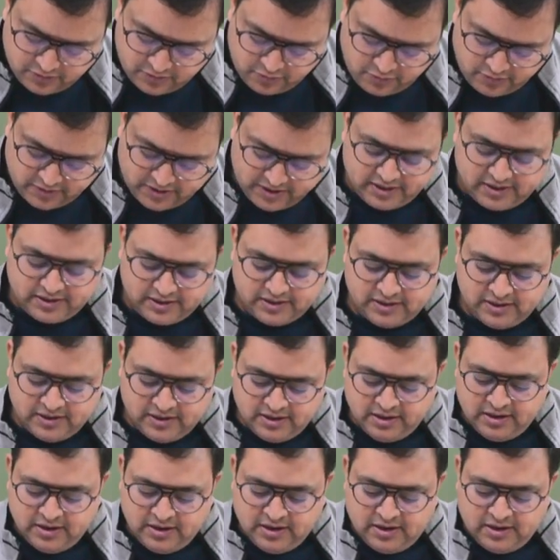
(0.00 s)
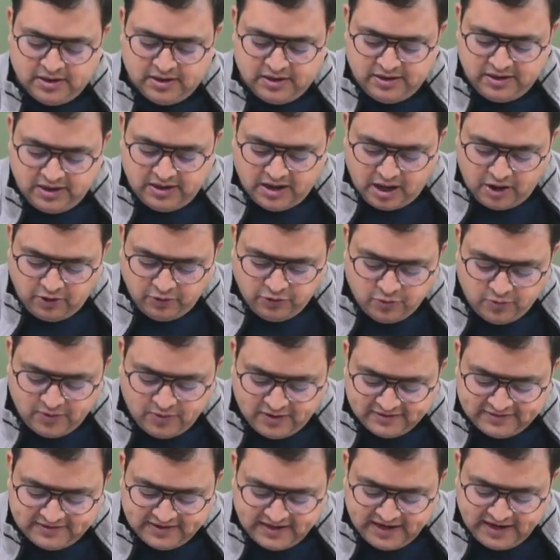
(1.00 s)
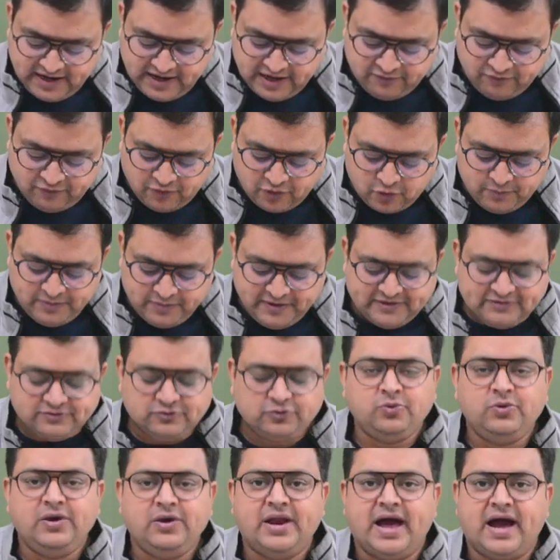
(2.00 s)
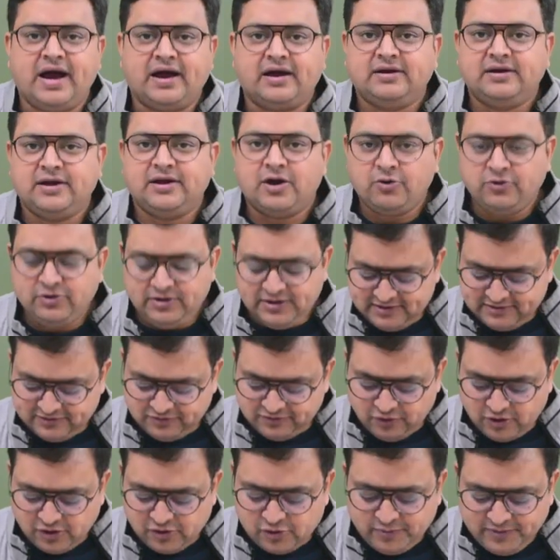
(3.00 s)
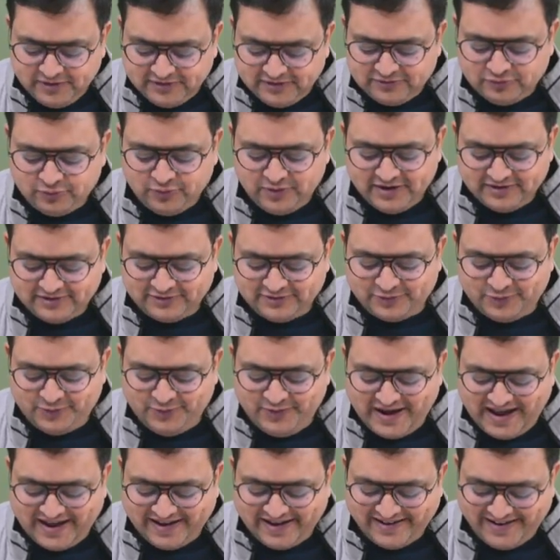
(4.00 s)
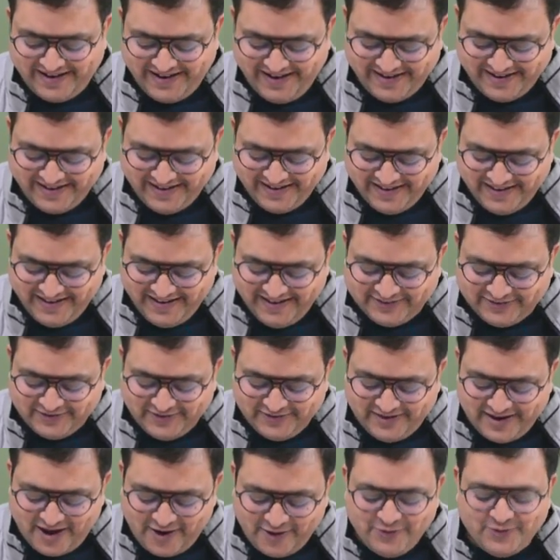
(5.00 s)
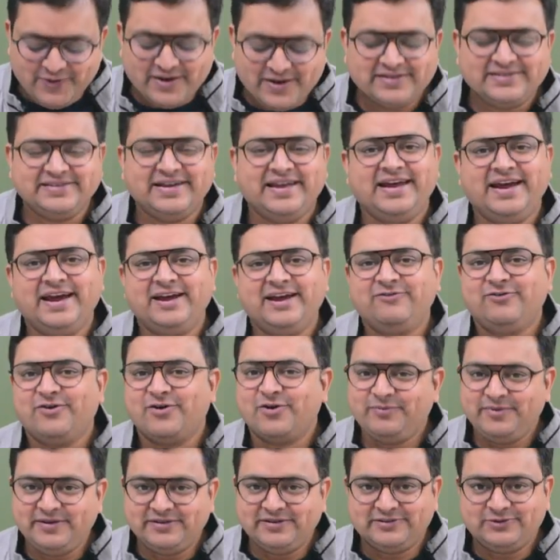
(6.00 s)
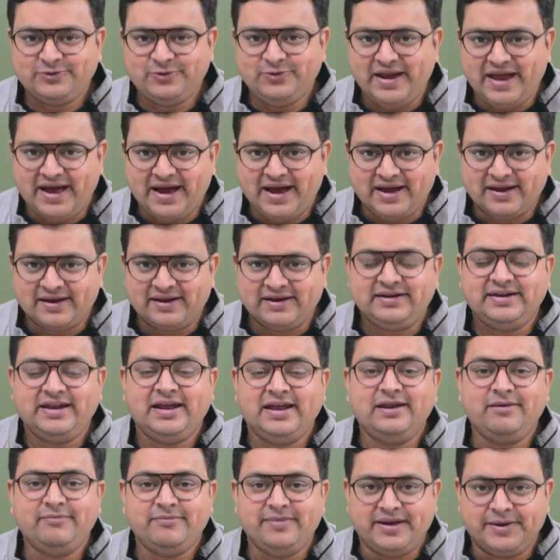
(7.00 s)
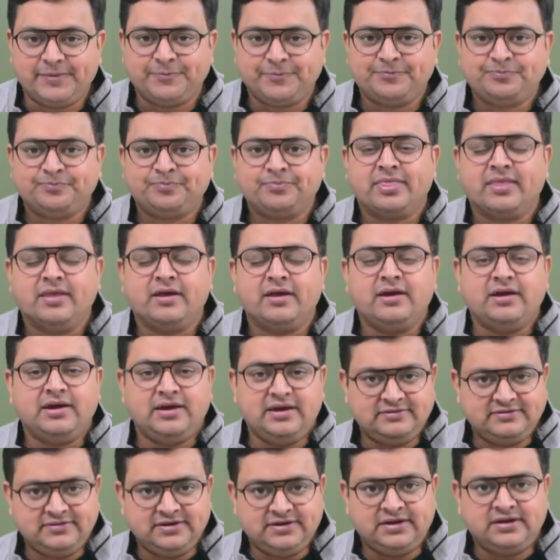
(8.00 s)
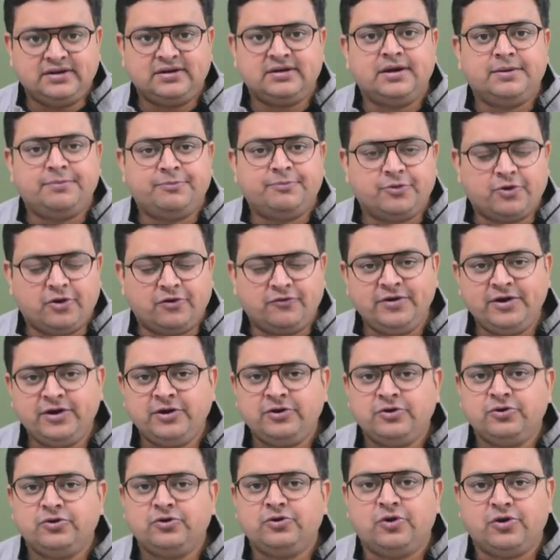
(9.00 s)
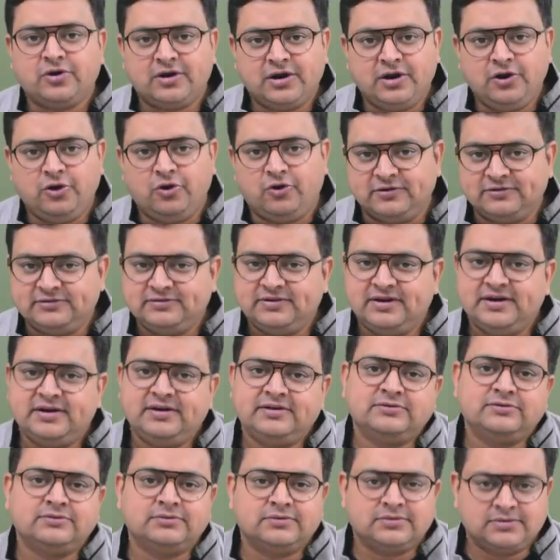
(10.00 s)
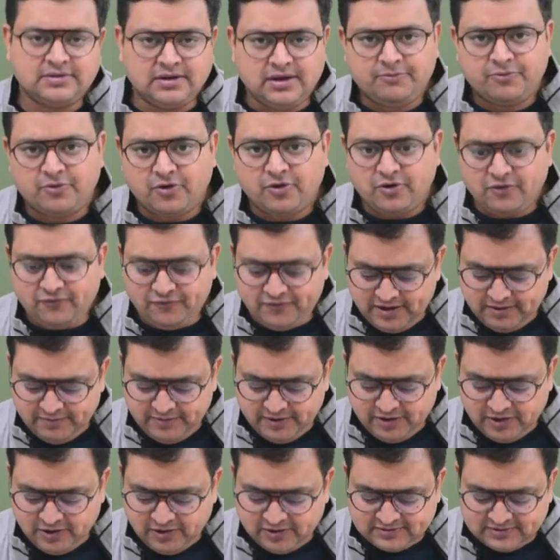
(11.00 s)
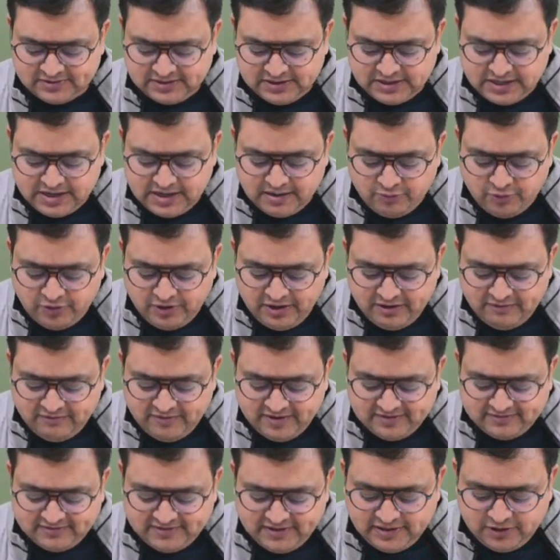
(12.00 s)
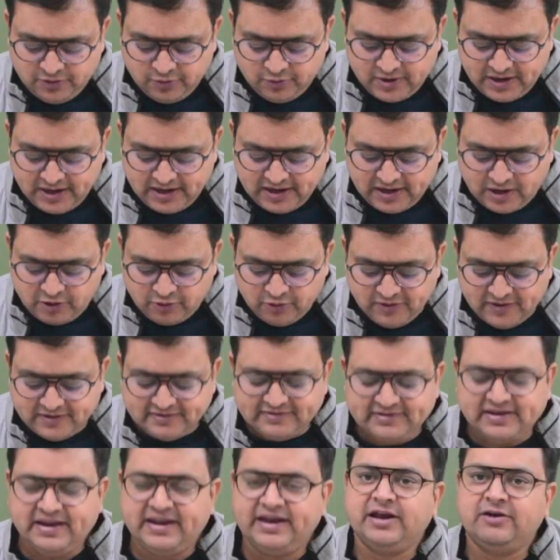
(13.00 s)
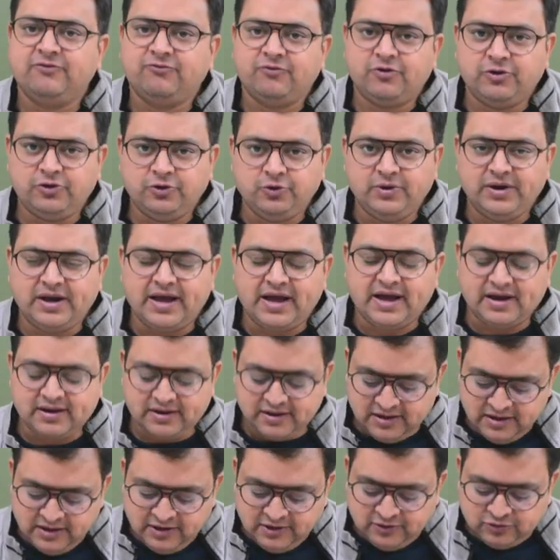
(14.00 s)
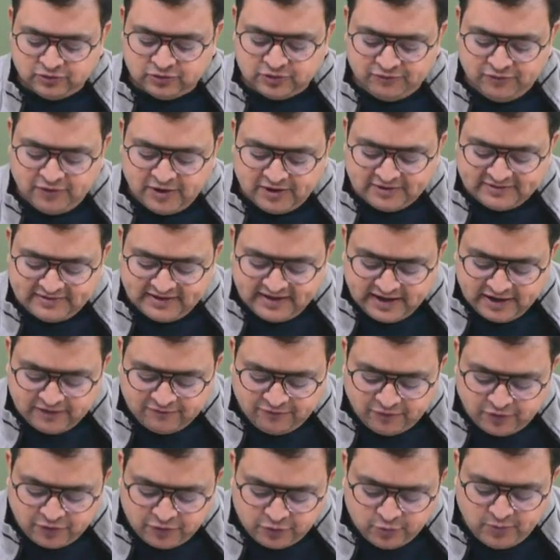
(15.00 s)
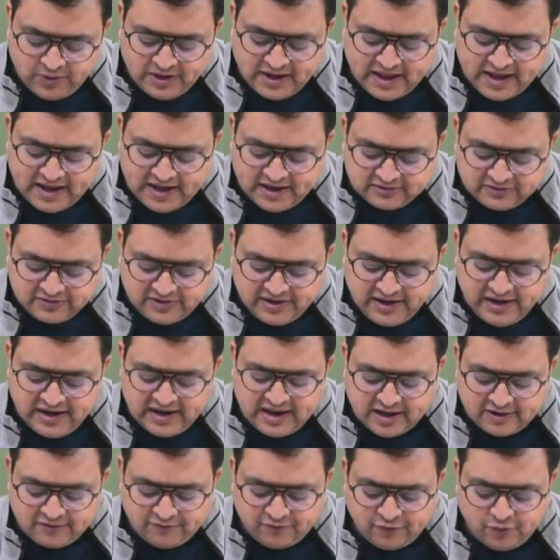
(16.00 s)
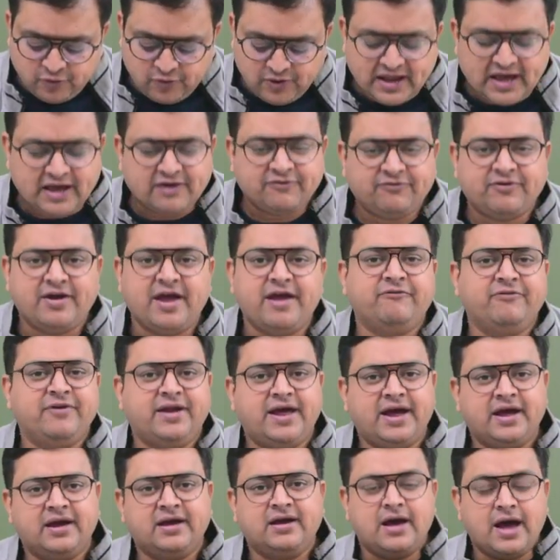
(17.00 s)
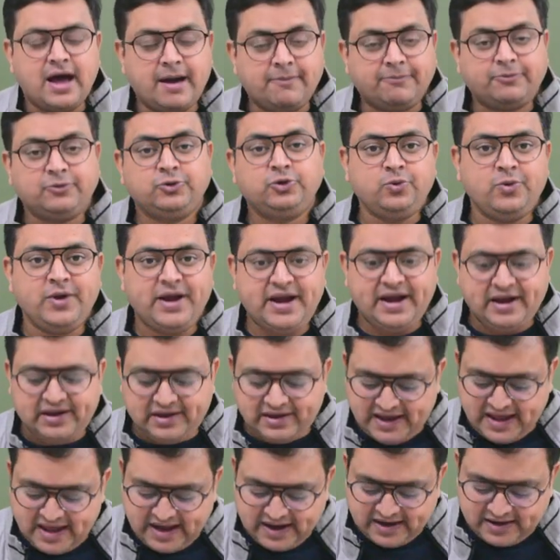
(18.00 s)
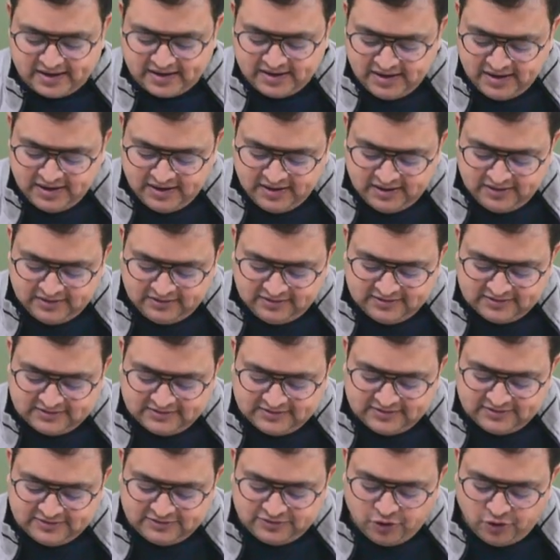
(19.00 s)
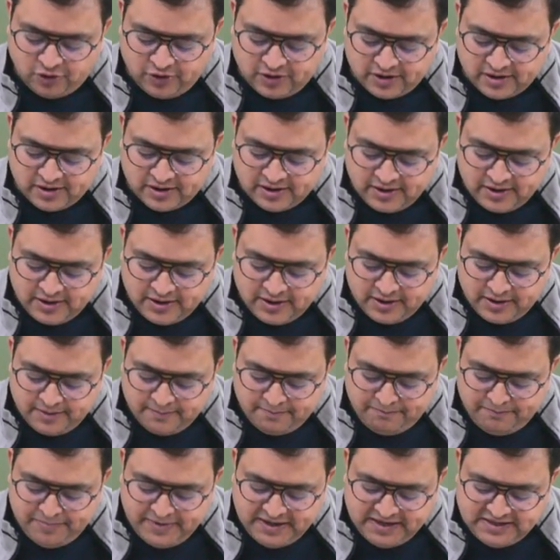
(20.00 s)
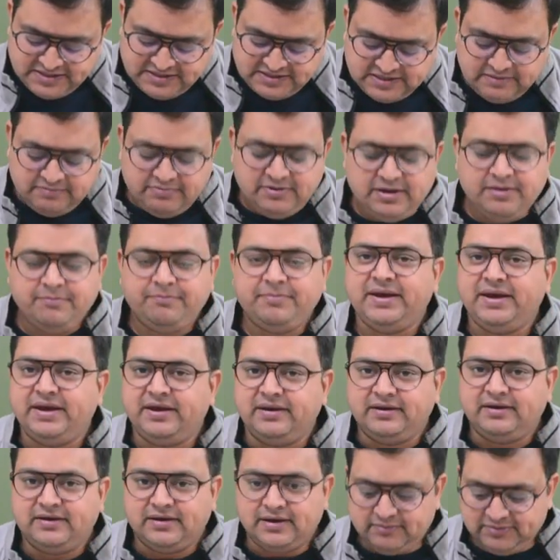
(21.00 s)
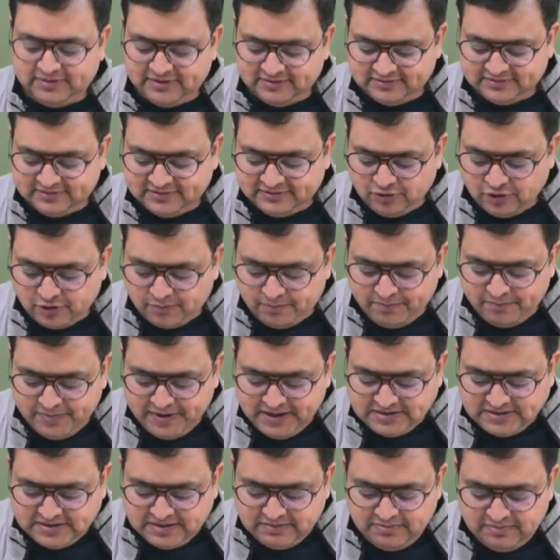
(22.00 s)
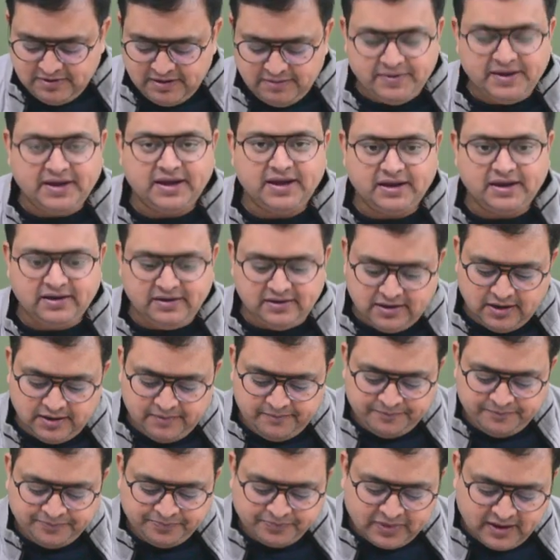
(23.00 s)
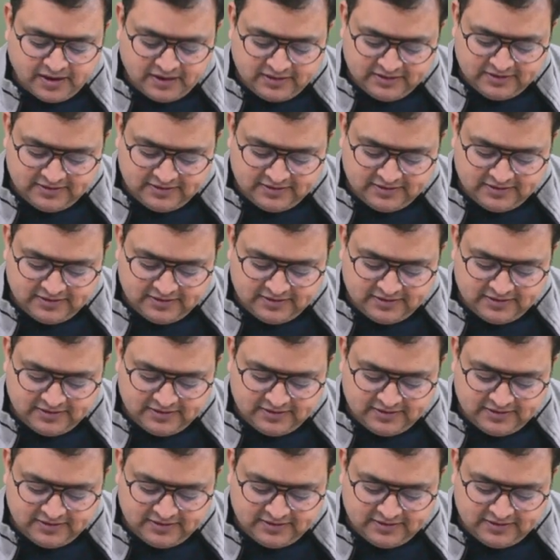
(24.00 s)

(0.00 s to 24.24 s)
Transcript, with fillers: Okay. Now you are selling it for rupees 2 lakh. Now it is not rupees 2, it is 2 lakh, right? So now you are selling it for rupees 2 lakh. Tell me, is it a profit or a loss? sir? it's a profit because the WDV is zero and now you are selling it for 2 lakh. So if you are selling it for 2 lakh, 3 lakh, 4 lakh, 5 lakh, up to 8 lakh, this is your PGBP income. This is your PGBP income.